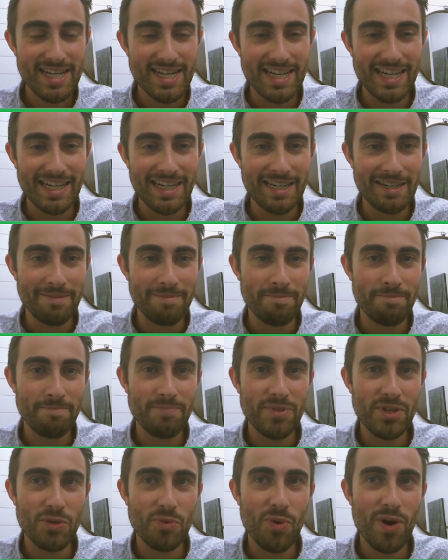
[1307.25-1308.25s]

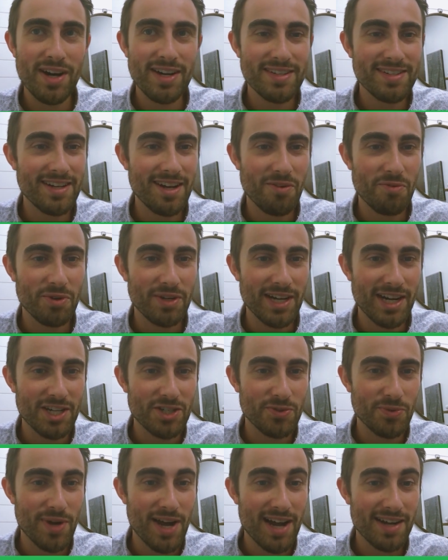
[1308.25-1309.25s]
You want to see how
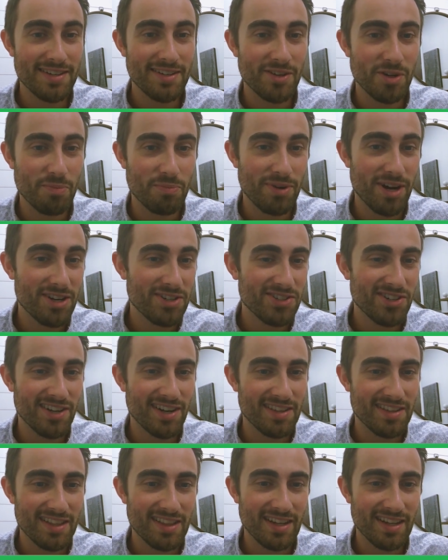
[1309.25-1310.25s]
guys reacted under pressure, and
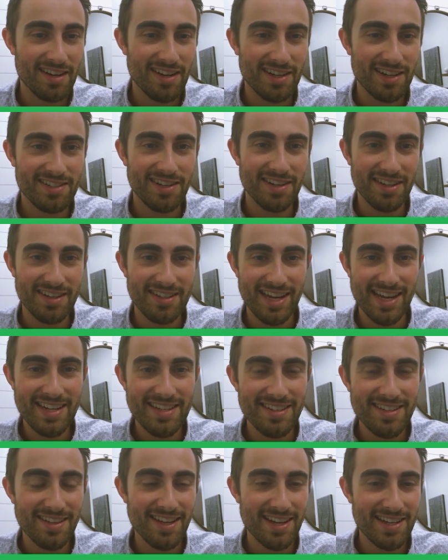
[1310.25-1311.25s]
I think the Canucks got a
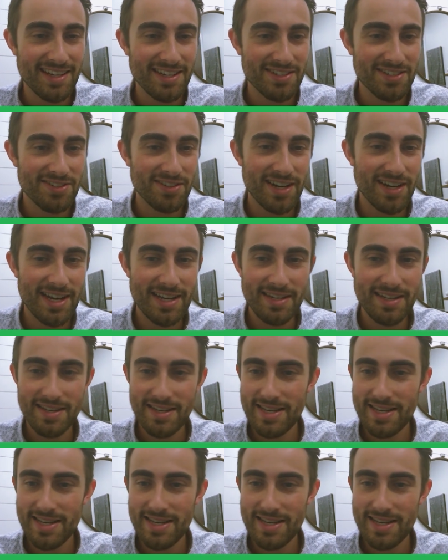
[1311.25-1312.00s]
taste of that yesterday.